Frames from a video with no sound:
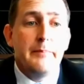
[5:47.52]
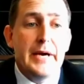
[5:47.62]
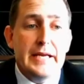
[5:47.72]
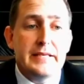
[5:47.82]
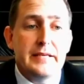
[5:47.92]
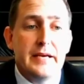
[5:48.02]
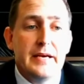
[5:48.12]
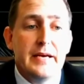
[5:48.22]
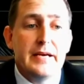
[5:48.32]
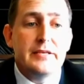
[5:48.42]
But
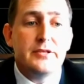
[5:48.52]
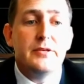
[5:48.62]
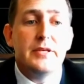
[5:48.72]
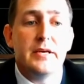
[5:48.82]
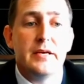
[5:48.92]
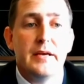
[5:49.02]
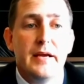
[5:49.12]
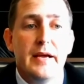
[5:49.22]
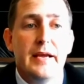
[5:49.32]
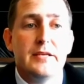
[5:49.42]
should
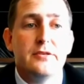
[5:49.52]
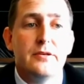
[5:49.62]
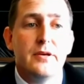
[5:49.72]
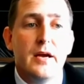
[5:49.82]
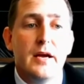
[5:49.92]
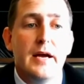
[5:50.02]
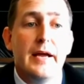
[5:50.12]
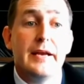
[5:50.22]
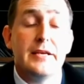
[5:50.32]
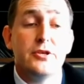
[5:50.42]
an
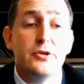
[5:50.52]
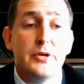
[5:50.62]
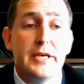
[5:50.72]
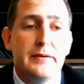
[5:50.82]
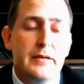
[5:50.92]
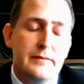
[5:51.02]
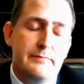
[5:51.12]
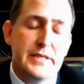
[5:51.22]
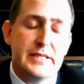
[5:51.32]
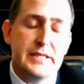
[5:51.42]
insured
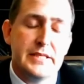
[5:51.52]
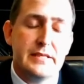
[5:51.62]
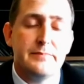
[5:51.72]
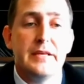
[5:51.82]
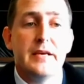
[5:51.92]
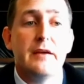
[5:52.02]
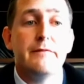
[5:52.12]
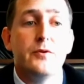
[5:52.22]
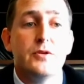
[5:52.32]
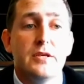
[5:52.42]
business be in the
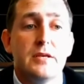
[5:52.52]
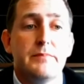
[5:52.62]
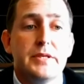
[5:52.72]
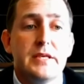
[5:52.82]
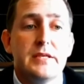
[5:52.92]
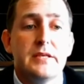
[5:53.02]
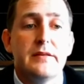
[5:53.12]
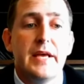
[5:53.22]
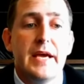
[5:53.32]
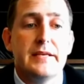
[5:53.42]
unfortunate
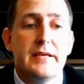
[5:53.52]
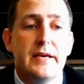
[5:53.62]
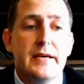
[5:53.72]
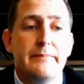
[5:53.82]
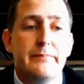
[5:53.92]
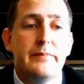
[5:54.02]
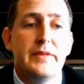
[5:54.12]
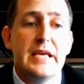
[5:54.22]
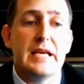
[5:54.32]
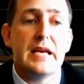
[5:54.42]
position that
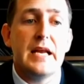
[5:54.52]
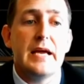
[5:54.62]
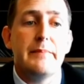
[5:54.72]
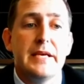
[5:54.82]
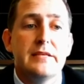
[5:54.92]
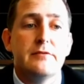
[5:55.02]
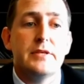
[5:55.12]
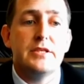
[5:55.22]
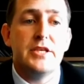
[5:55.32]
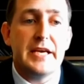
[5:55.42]
the claim
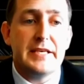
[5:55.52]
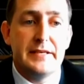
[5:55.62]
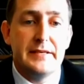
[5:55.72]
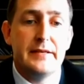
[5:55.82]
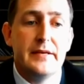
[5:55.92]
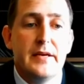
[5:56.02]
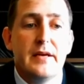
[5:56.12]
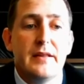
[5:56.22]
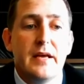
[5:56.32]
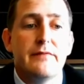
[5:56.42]
is rejected,
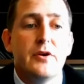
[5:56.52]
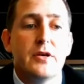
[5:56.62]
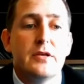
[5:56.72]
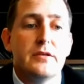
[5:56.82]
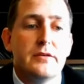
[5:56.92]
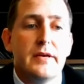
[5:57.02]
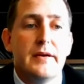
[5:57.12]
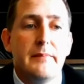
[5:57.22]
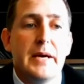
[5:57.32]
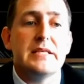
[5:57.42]
they've got
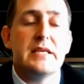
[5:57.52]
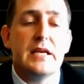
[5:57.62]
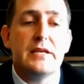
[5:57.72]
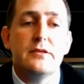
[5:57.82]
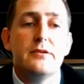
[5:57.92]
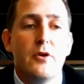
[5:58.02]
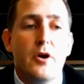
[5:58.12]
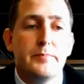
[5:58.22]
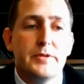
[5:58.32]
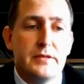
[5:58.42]
basically two
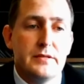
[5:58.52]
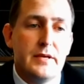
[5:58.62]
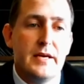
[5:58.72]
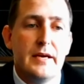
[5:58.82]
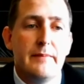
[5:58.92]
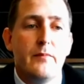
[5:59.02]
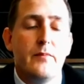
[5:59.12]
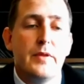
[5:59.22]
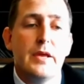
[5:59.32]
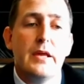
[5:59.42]
options.
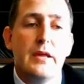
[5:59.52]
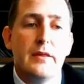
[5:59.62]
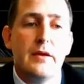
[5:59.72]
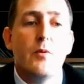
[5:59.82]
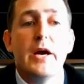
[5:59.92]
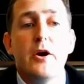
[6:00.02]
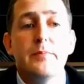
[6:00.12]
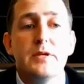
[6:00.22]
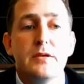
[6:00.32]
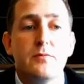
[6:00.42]
The one
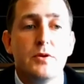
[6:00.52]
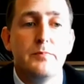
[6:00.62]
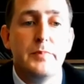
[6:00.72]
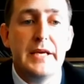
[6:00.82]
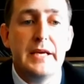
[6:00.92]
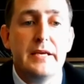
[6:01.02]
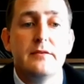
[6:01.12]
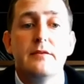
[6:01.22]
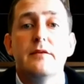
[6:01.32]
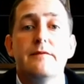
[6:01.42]
option would be
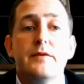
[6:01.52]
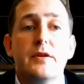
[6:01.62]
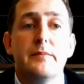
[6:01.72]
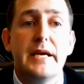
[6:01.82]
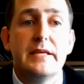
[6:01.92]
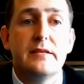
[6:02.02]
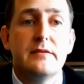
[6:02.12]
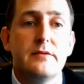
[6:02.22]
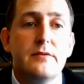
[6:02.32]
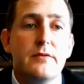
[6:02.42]
to refer the matter
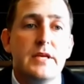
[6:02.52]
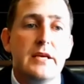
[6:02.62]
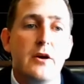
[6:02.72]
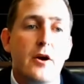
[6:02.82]
to the